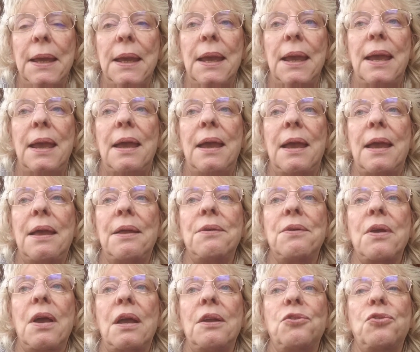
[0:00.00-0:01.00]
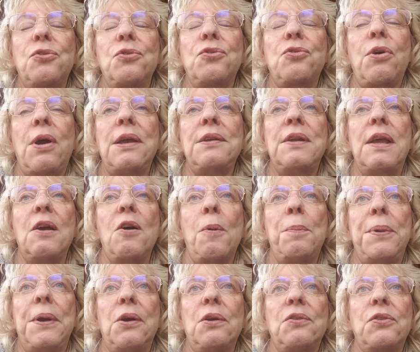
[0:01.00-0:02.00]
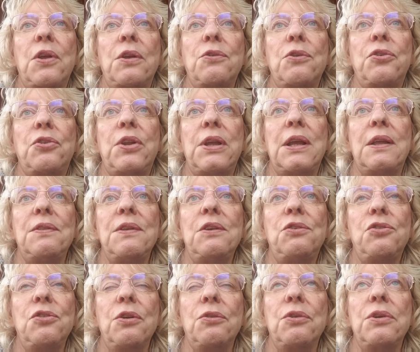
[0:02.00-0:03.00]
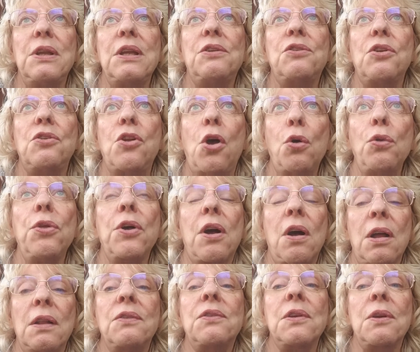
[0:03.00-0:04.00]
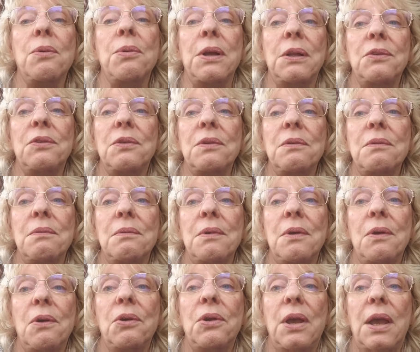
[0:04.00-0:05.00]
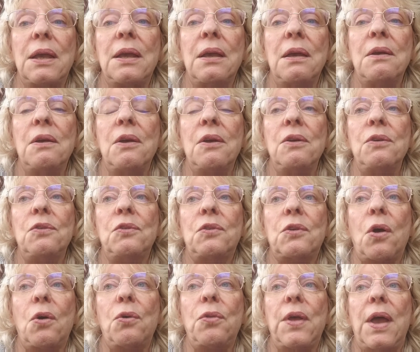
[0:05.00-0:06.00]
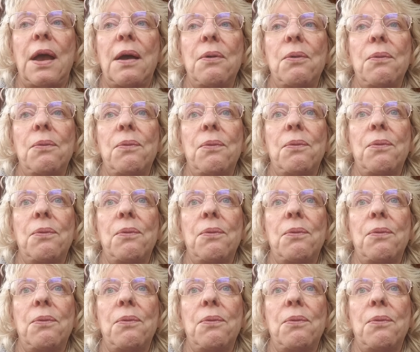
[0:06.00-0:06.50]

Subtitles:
And I tried to help parents understand these children need to know the consequence, okay, so that